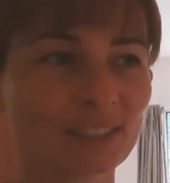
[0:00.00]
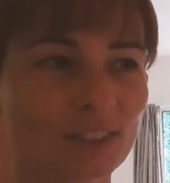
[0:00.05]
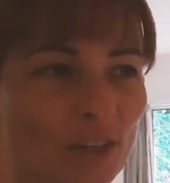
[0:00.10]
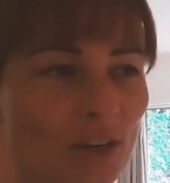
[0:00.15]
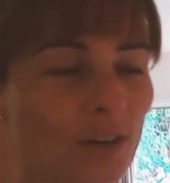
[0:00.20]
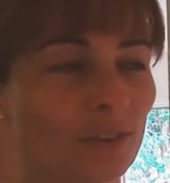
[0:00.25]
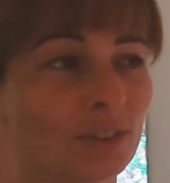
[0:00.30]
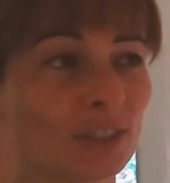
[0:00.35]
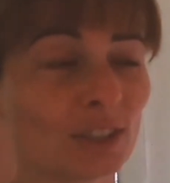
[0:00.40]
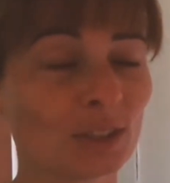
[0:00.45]
so
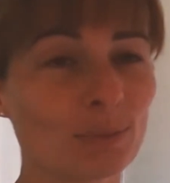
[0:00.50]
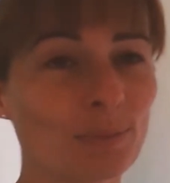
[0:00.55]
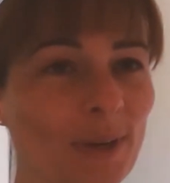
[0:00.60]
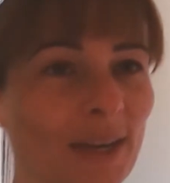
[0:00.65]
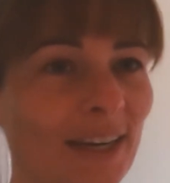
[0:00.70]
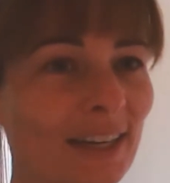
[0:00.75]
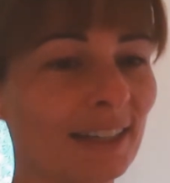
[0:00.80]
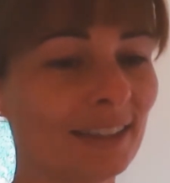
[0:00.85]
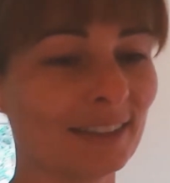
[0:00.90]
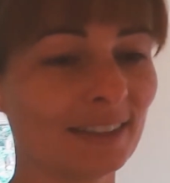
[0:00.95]
I've just
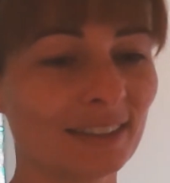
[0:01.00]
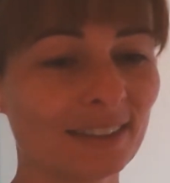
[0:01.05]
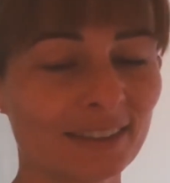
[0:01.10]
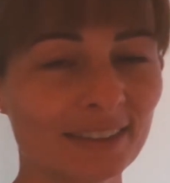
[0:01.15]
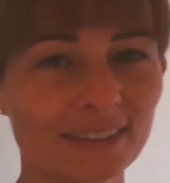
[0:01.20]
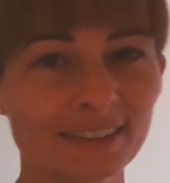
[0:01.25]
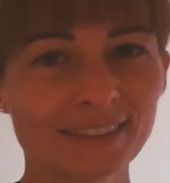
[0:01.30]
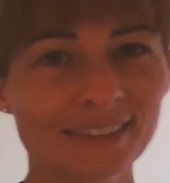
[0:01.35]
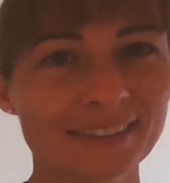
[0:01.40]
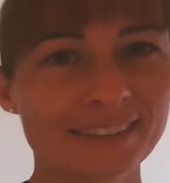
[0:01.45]
been
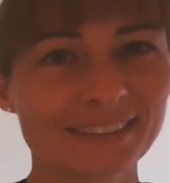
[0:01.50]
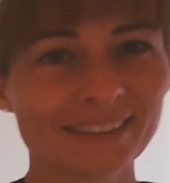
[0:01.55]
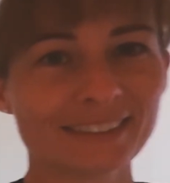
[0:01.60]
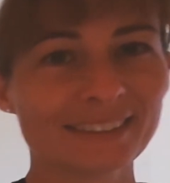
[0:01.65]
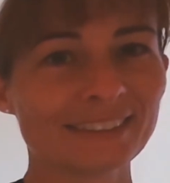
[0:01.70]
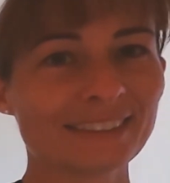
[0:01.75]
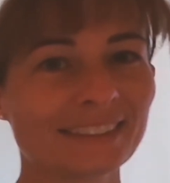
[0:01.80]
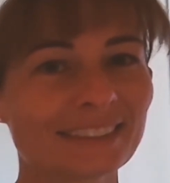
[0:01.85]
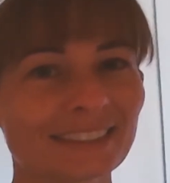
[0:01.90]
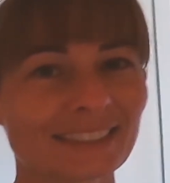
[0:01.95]

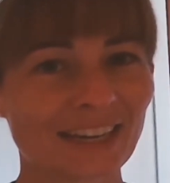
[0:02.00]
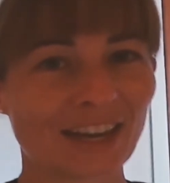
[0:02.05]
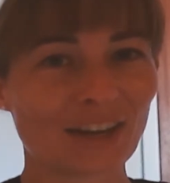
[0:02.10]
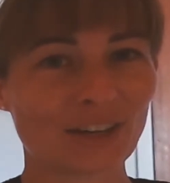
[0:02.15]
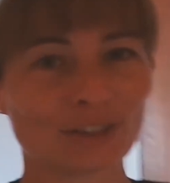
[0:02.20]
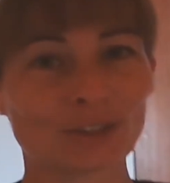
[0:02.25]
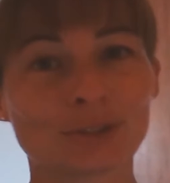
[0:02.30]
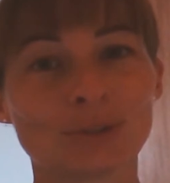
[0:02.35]
kind of